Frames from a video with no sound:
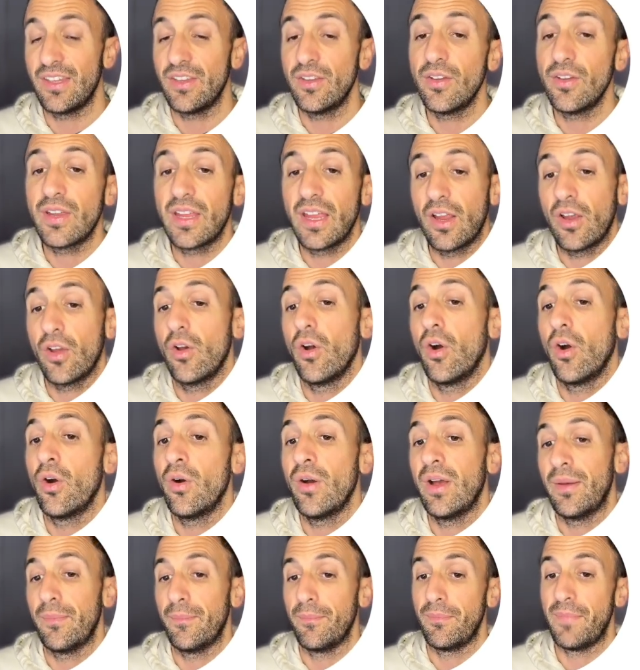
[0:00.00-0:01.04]
You can go
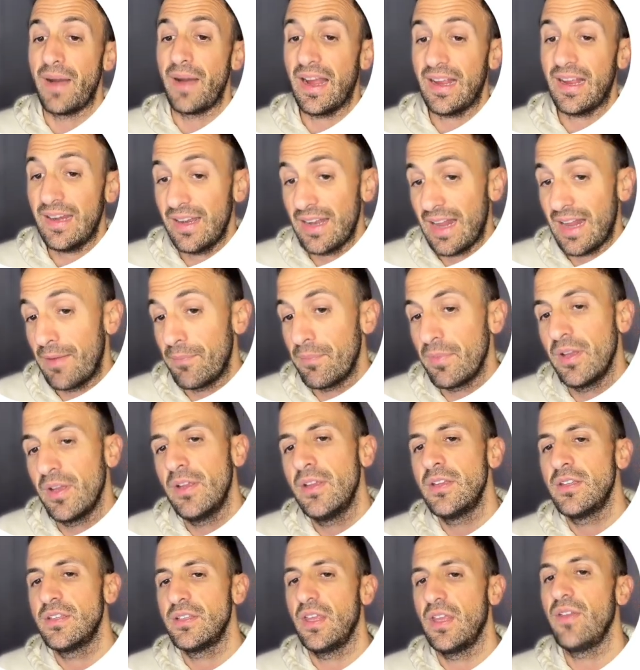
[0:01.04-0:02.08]
and back it up
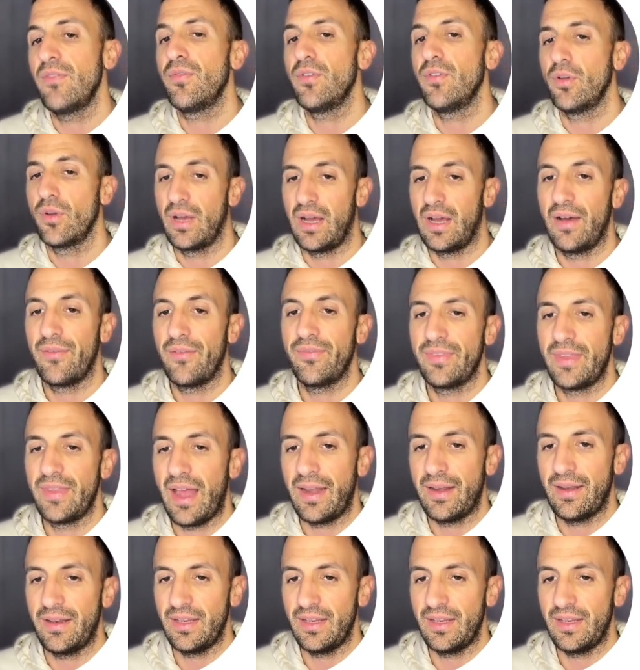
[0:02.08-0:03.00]
of that